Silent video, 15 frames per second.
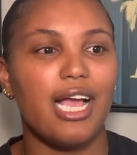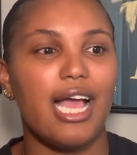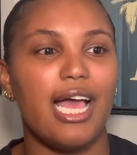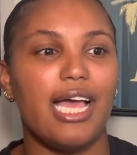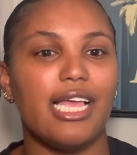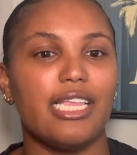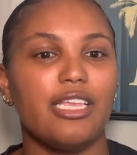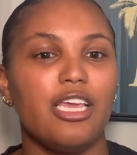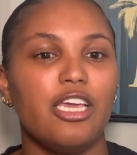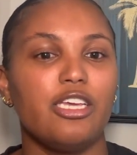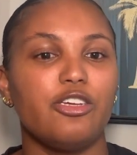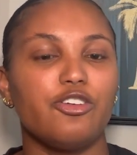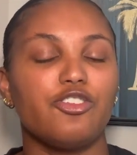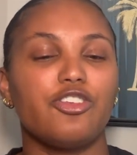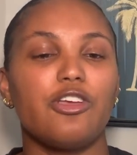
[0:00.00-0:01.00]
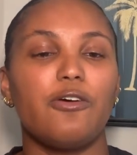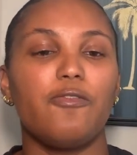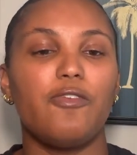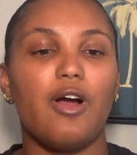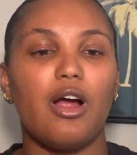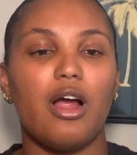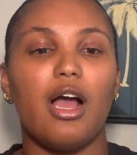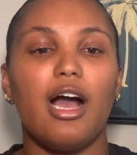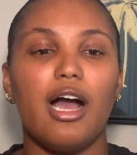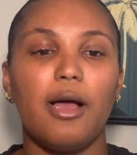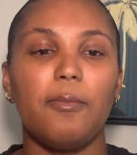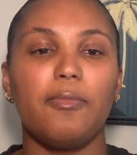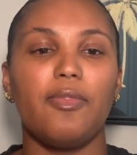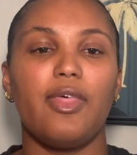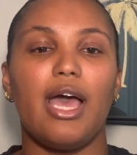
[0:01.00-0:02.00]
and you're so far
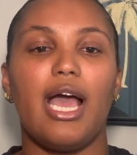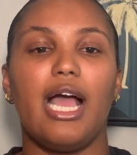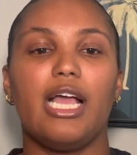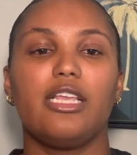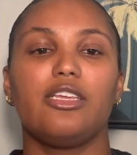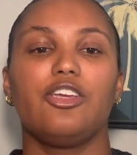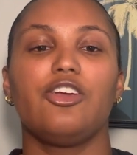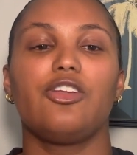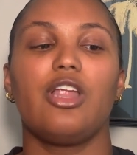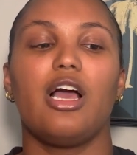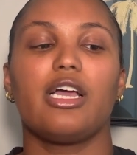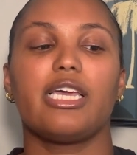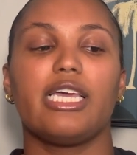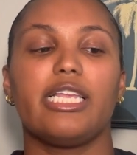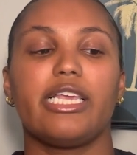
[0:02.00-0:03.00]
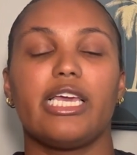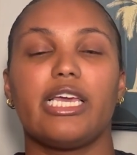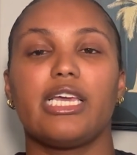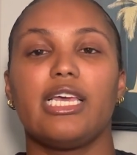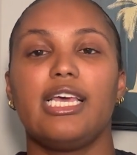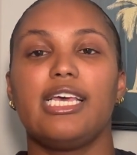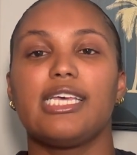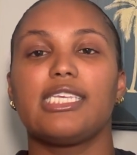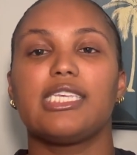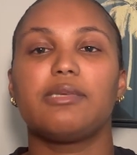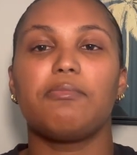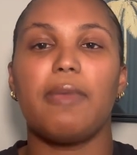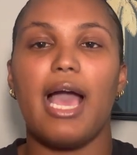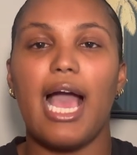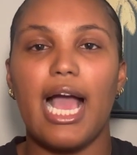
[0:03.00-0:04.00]
up that you're not getting
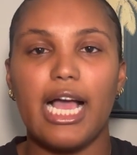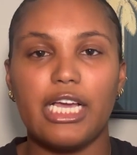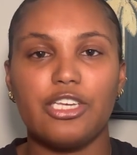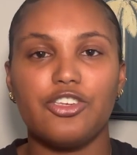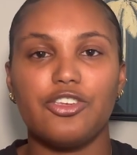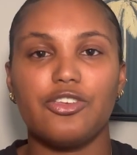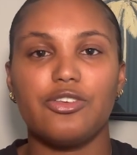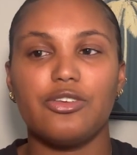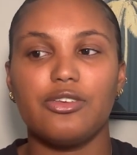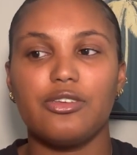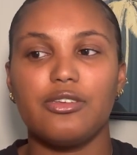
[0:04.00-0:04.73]
smashed